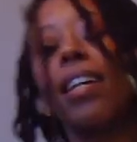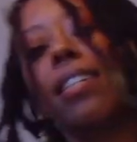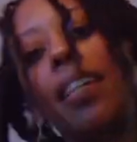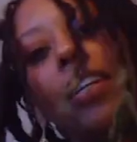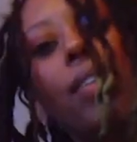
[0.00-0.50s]

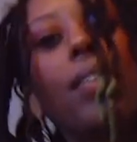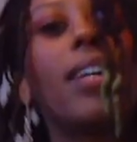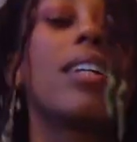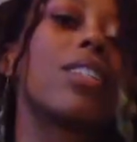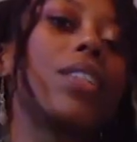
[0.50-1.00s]
take your
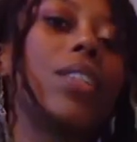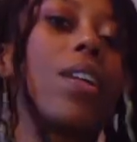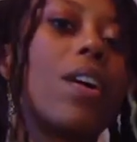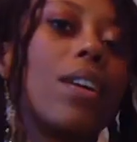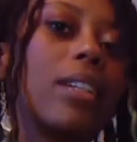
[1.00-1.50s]
legs
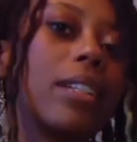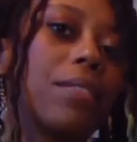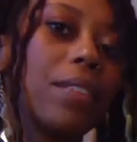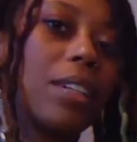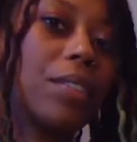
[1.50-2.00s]
long in
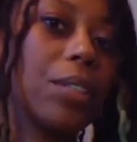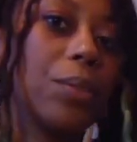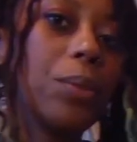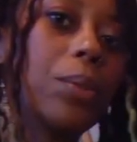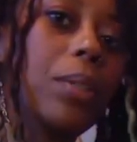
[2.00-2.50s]
front of
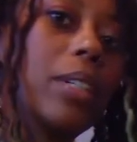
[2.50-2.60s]
you.